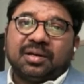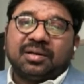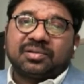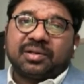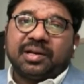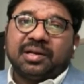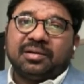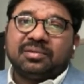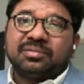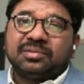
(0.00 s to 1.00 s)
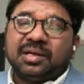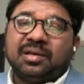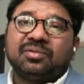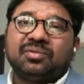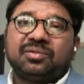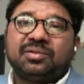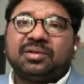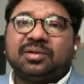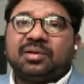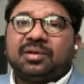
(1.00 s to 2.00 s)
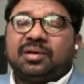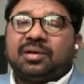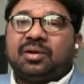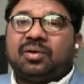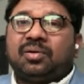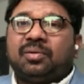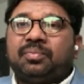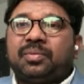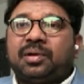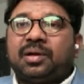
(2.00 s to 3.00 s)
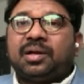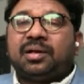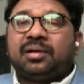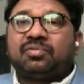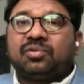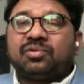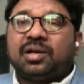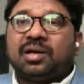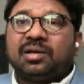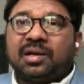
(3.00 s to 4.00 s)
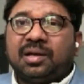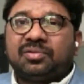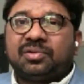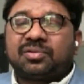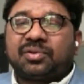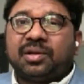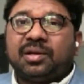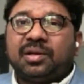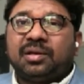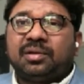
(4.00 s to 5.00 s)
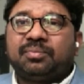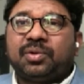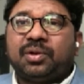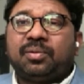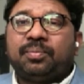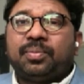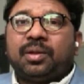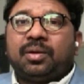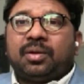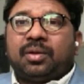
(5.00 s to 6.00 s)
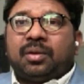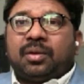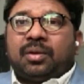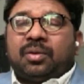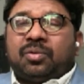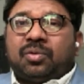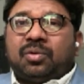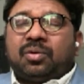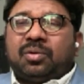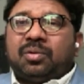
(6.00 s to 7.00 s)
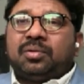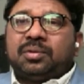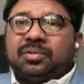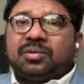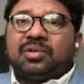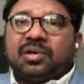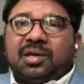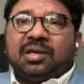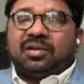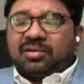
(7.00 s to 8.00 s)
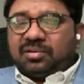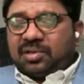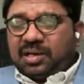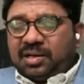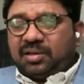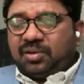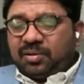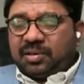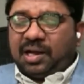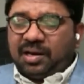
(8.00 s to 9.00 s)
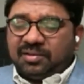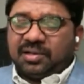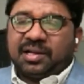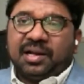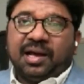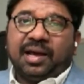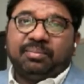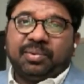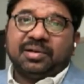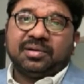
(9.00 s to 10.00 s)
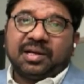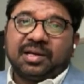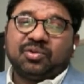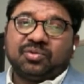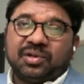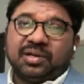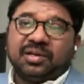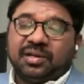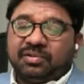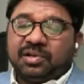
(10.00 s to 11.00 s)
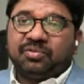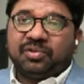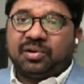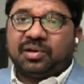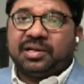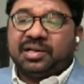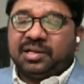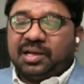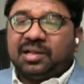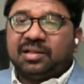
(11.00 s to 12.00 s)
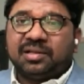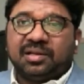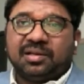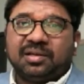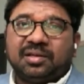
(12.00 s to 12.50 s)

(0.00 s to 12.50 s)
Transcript: screening things, and of course lung cancer screening. So the key is like cancer can happen, like you said, even if you are eating healthy